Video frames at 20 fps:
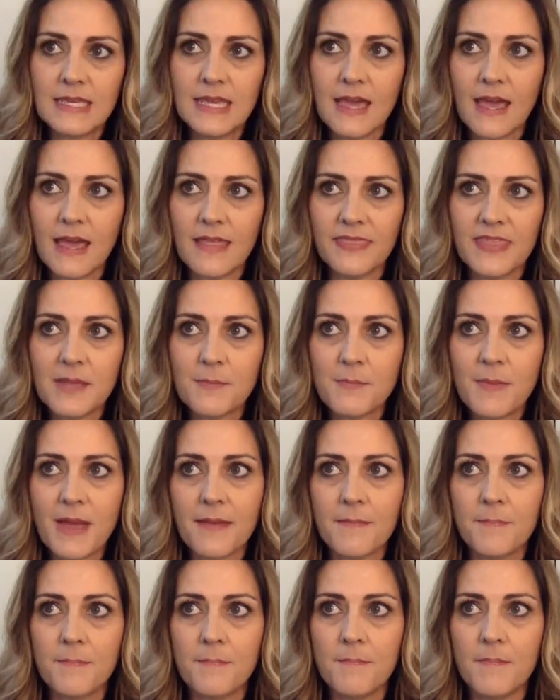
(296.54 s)
Yeah, I think
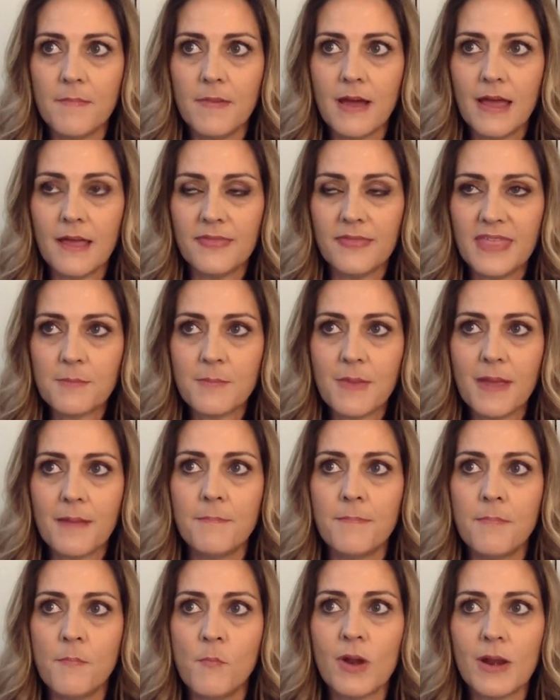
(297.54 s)
I think
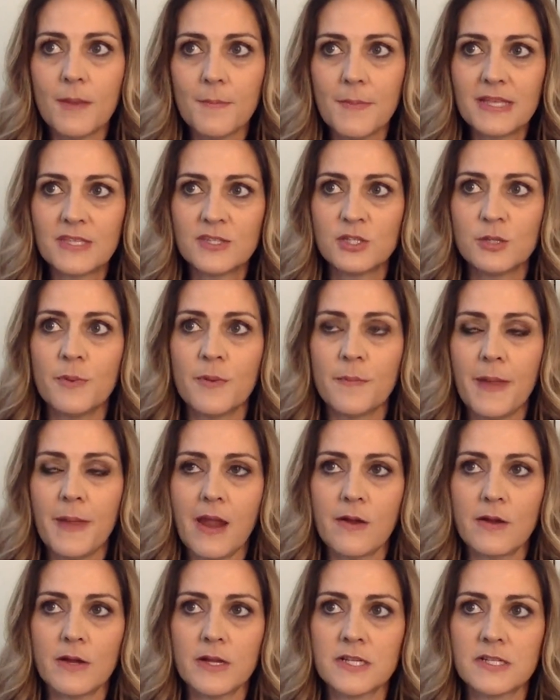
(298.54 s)
one of my
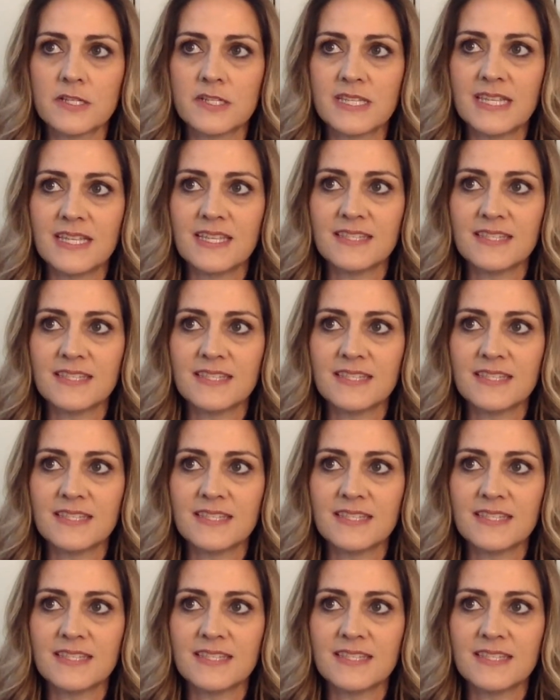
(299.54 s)
superpowers